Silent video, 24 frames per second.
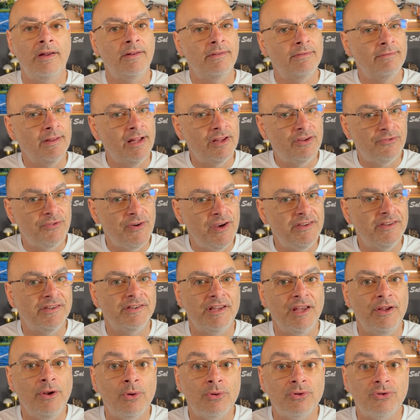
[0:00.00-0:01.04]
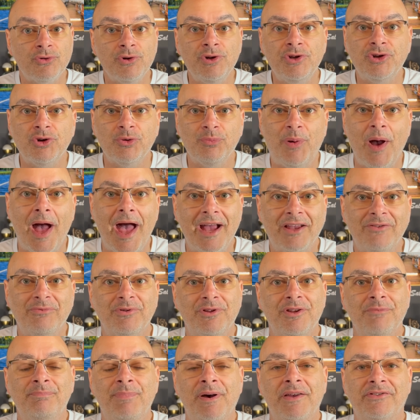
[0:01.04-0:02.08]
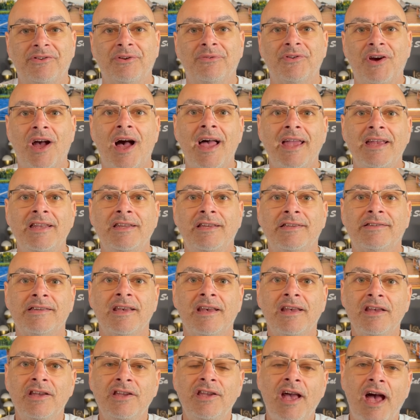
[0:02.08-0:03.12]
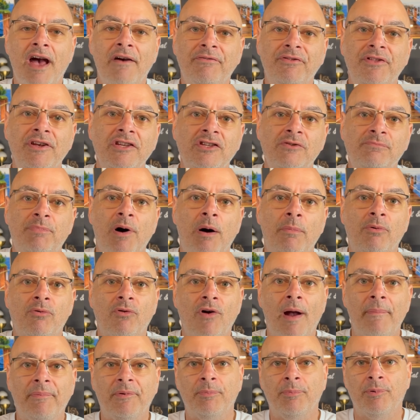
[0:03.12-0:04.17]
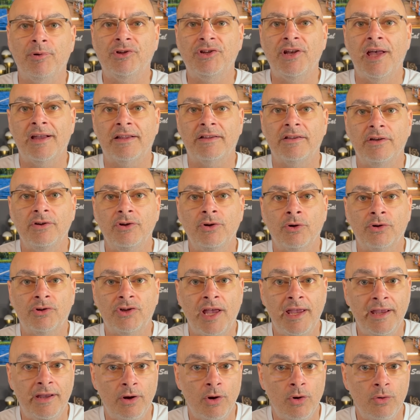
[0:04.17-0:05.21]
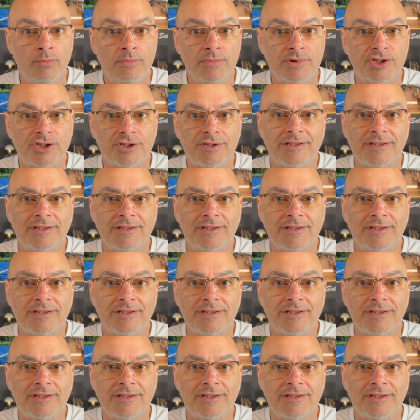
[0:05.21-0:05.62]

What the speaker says: let's face it, they don't treat your bags with the best of kindness. You have things bubble wrapped to protect your take-homes.